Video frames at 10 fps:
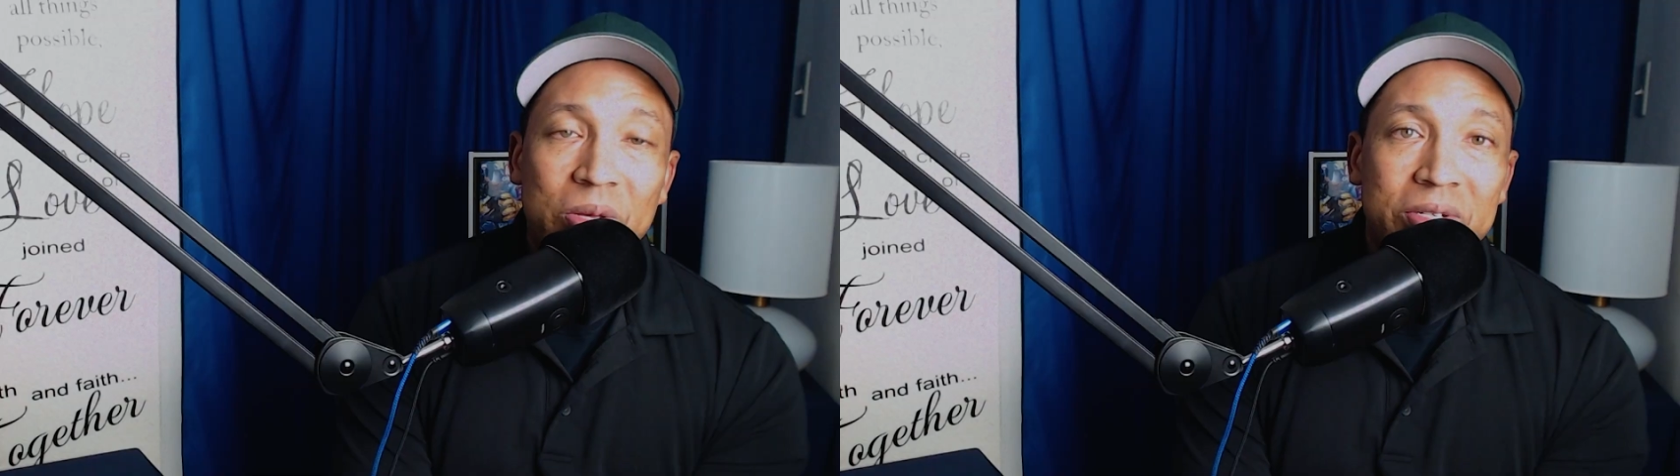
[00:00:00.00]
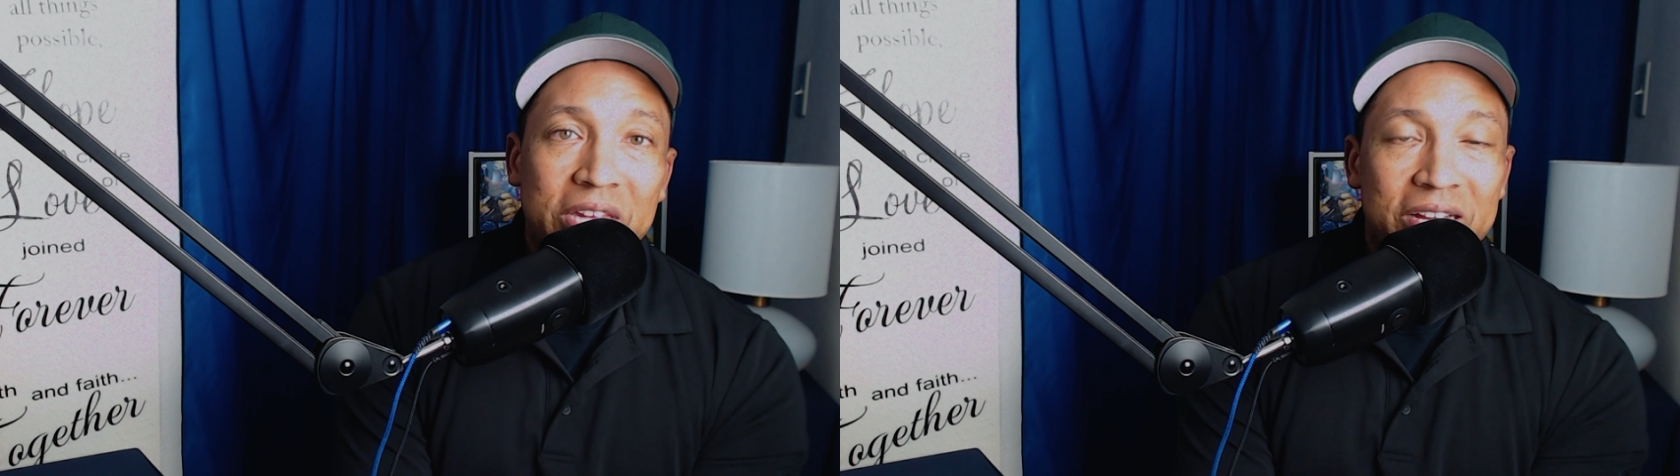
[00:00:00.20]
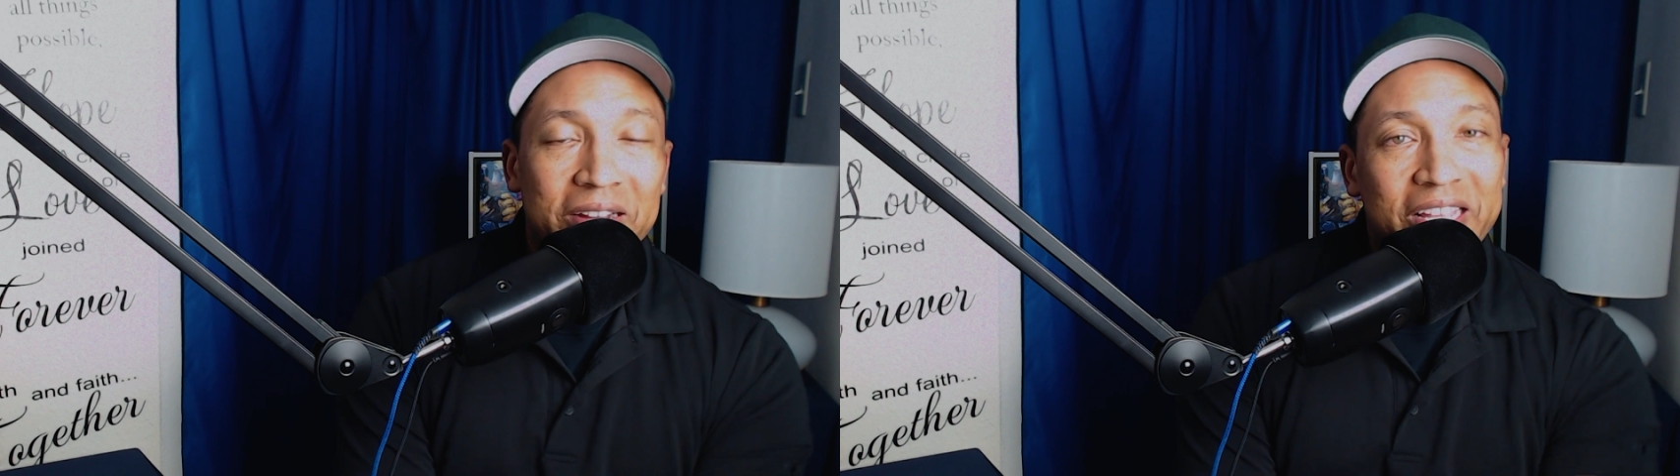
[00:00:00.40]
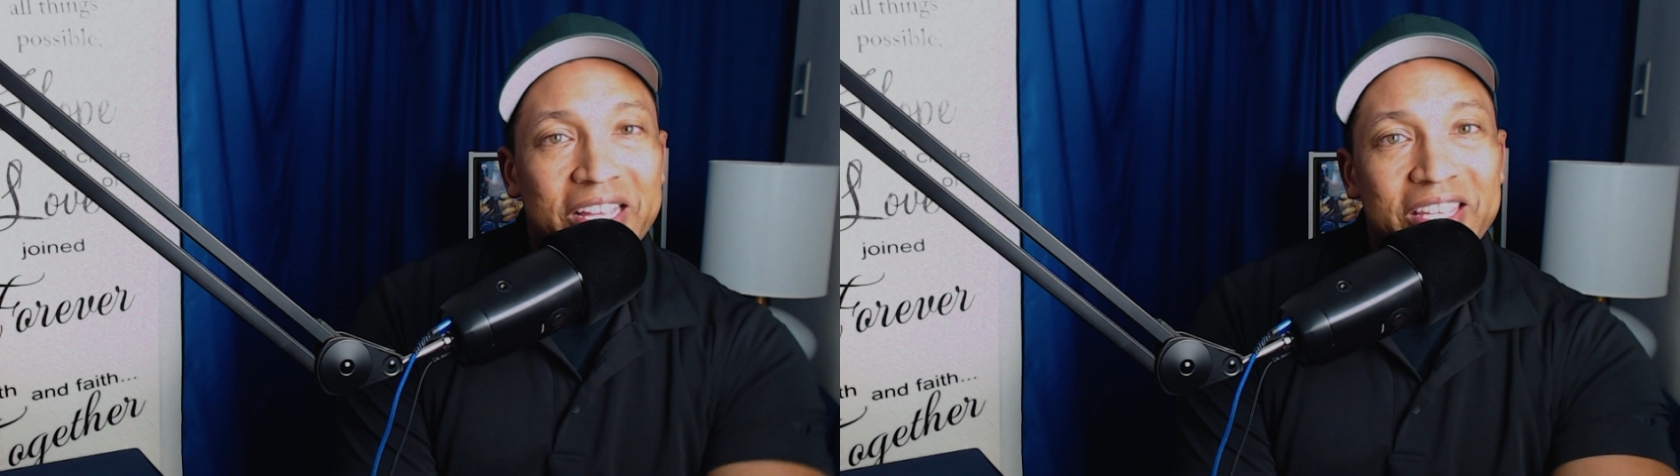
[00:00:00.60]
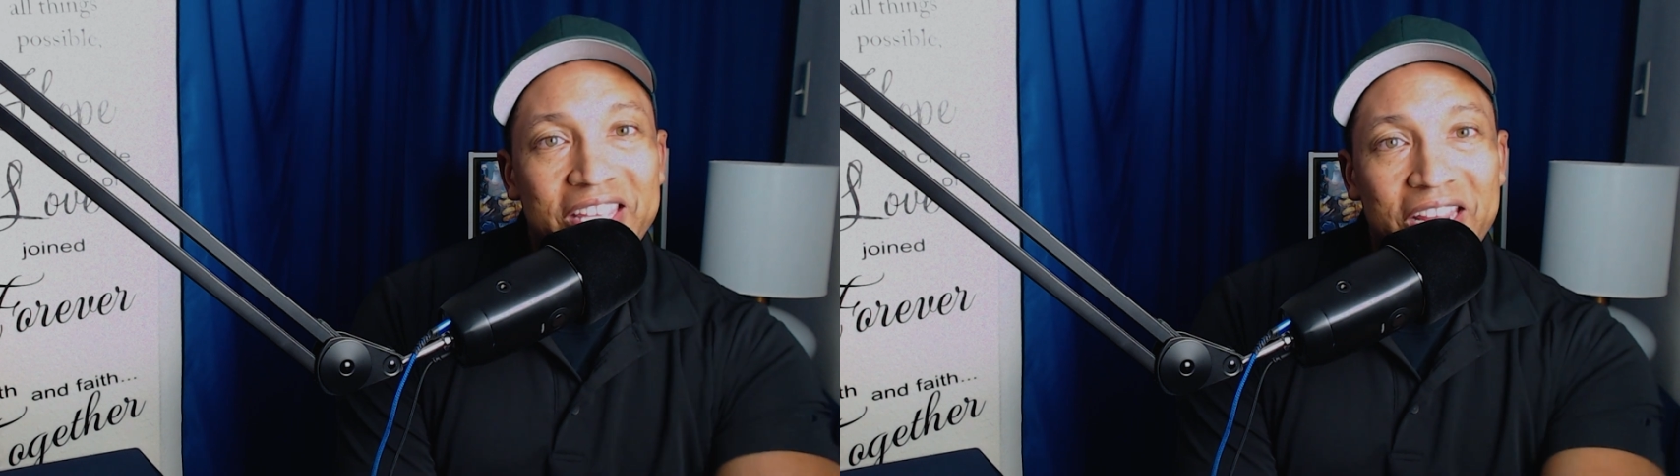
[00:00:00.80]
used it in like
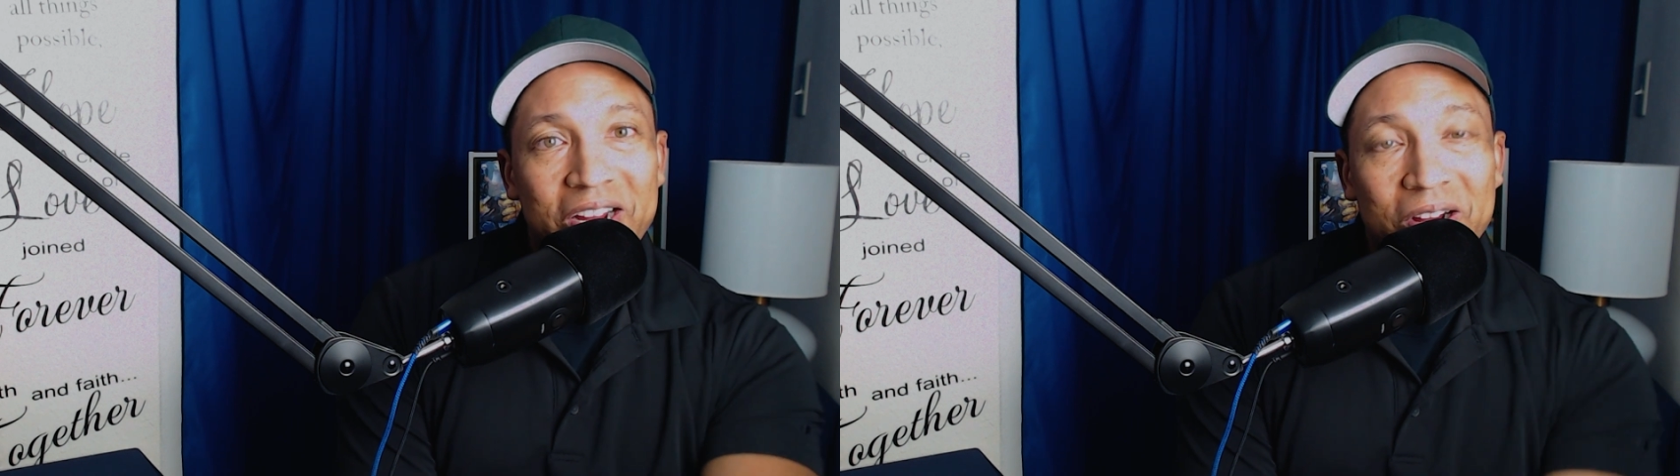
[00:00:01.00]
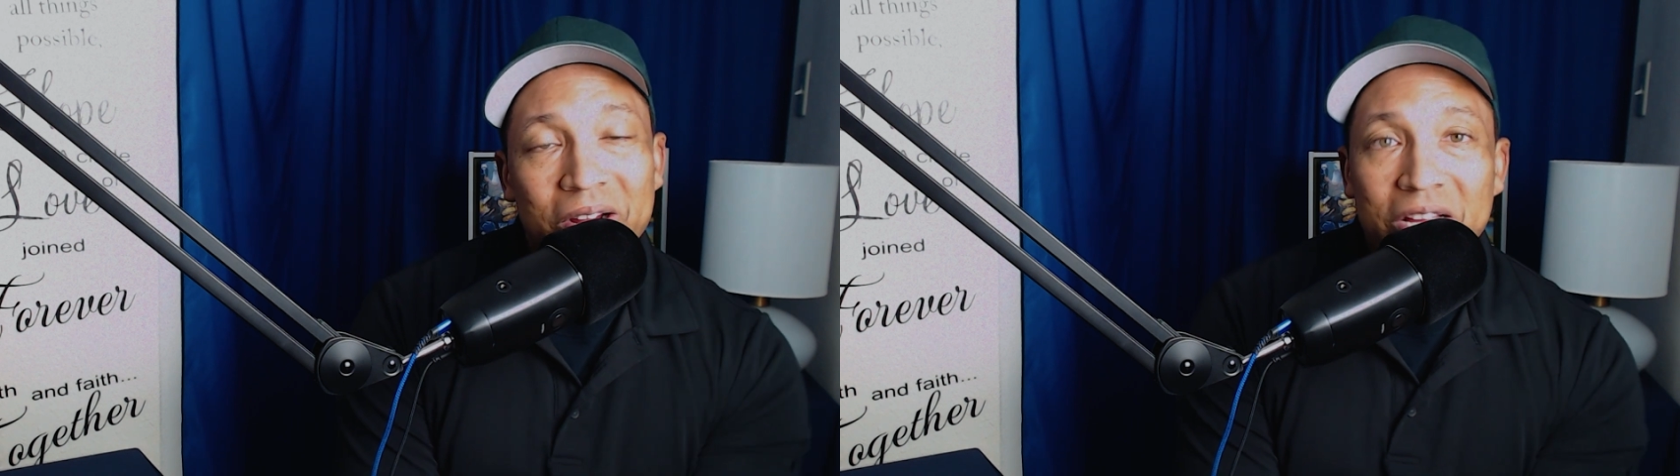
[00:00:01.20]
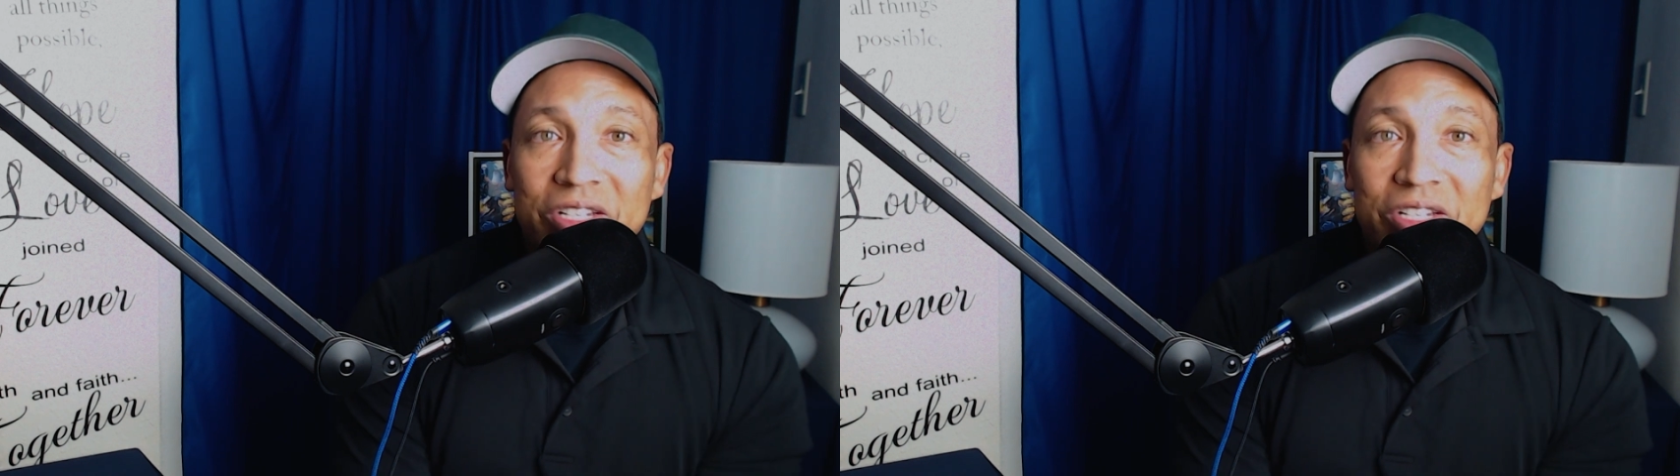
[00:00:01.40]
a year,